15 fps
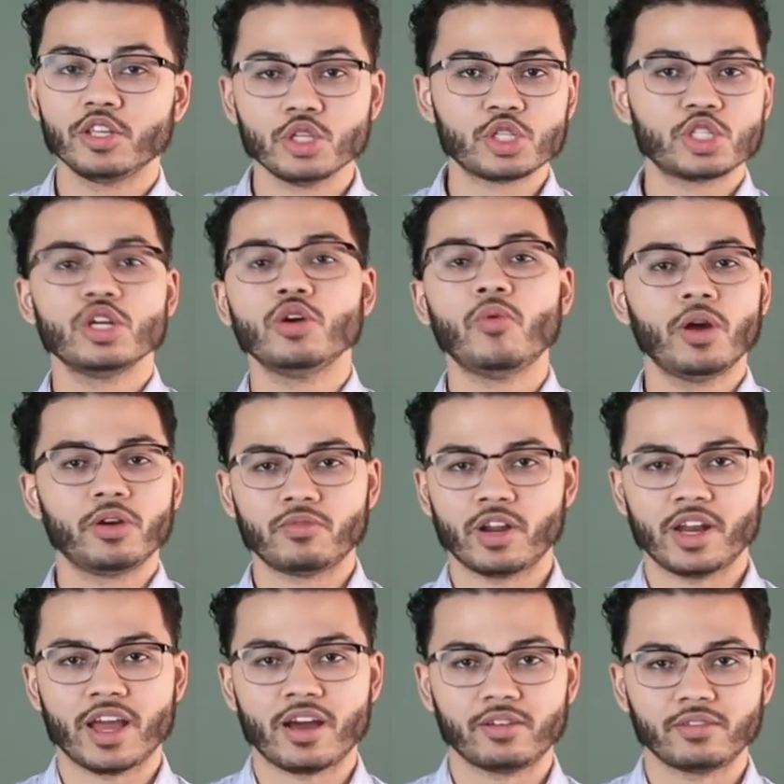you still wouldn't run
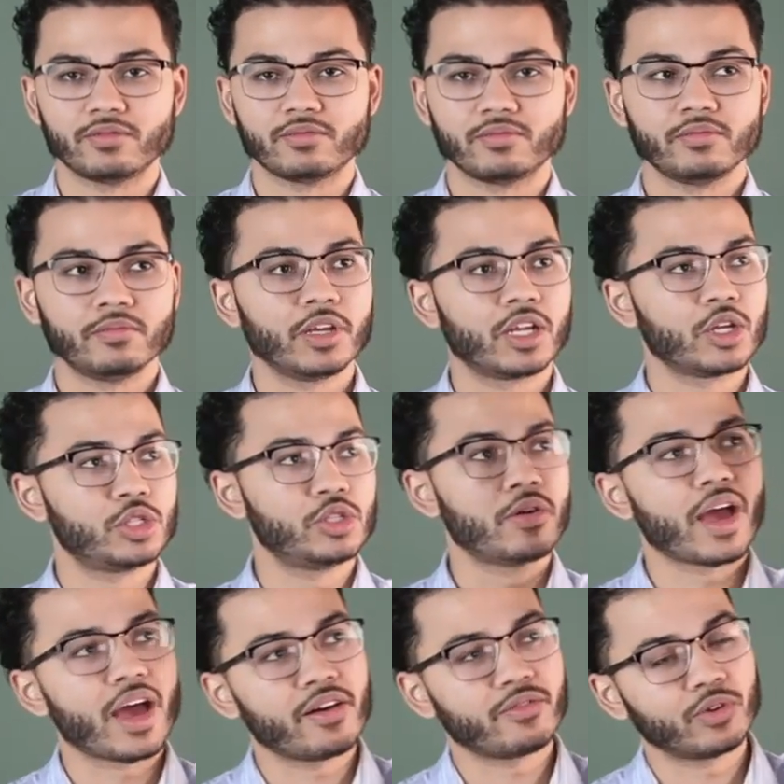out because you
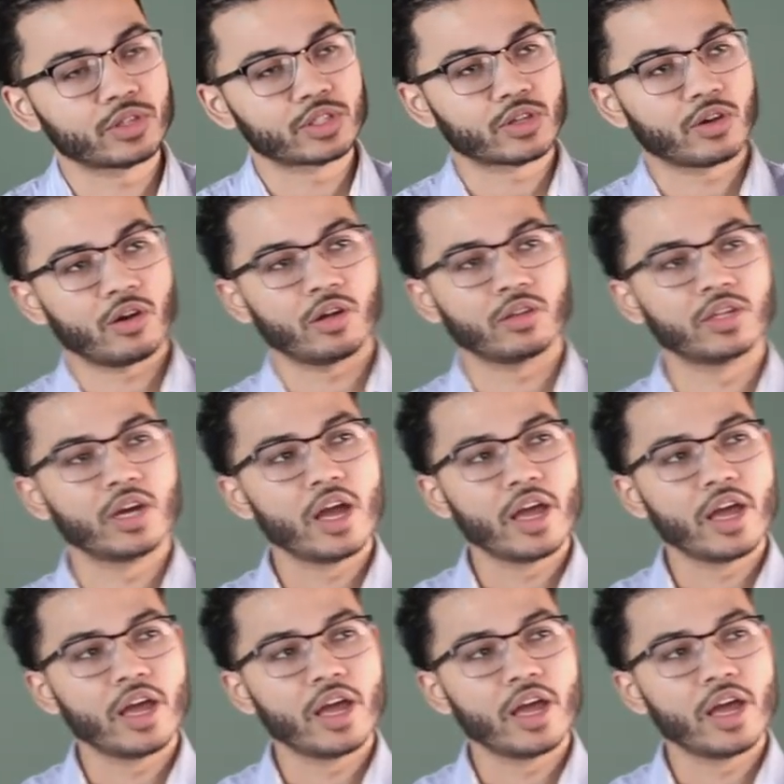have what's called